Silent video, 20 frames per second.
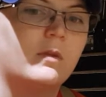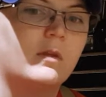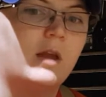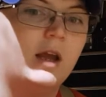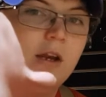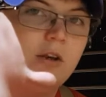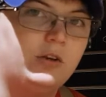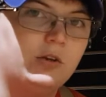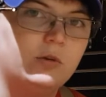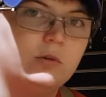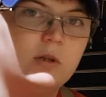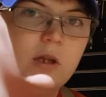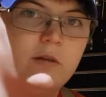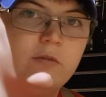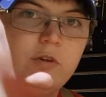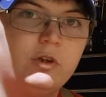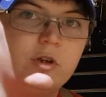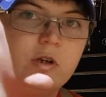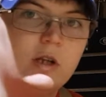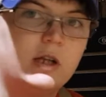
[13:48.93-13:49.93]
I do
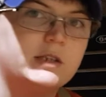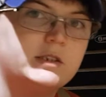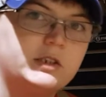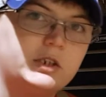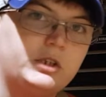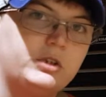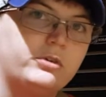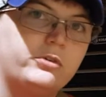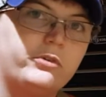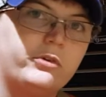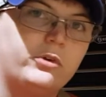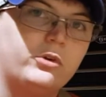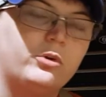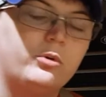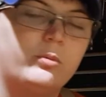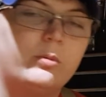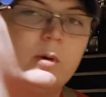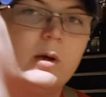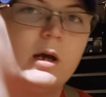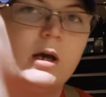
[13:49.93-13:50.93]
love utilizing
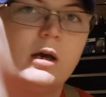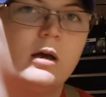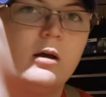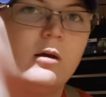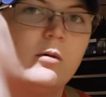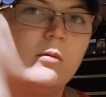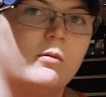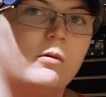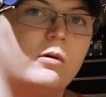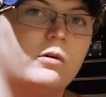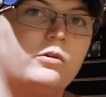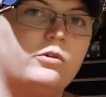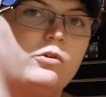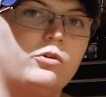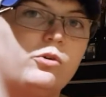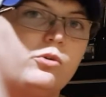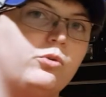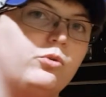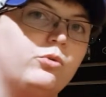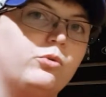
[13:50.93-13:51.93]
YouTube
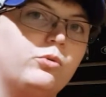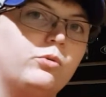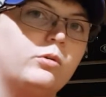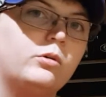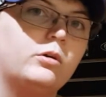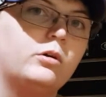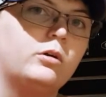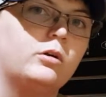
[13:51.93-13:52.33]
to